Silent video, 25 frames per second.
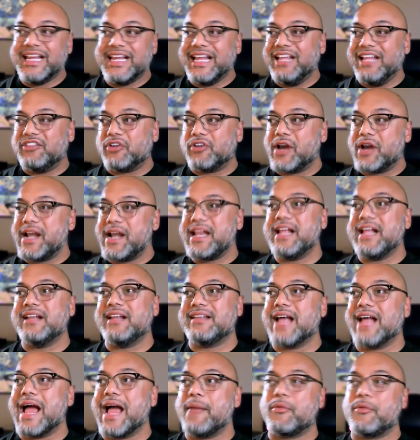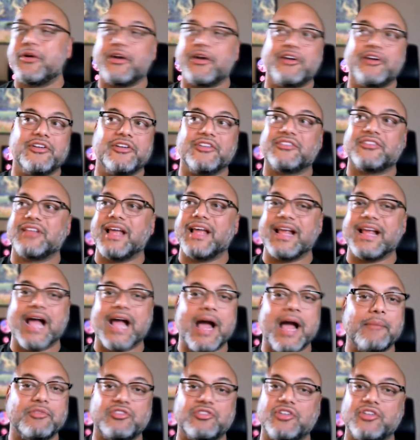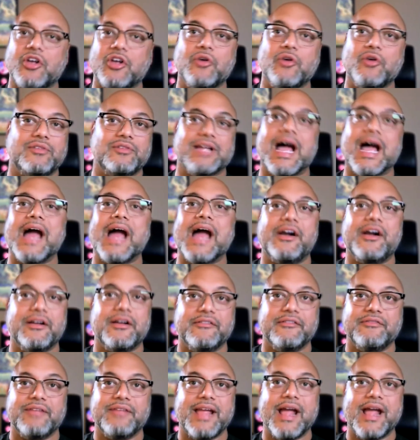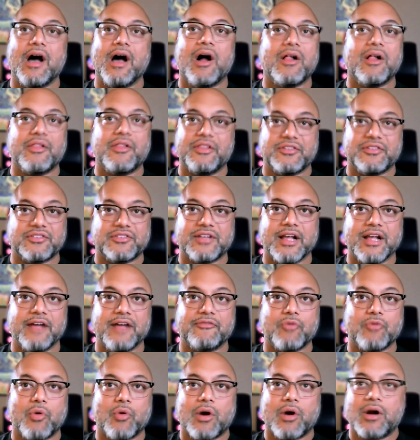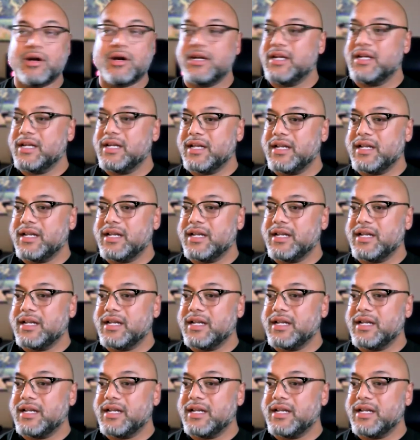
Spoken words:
Is there any a time where you're just like, I'm so tired of all this stuff, or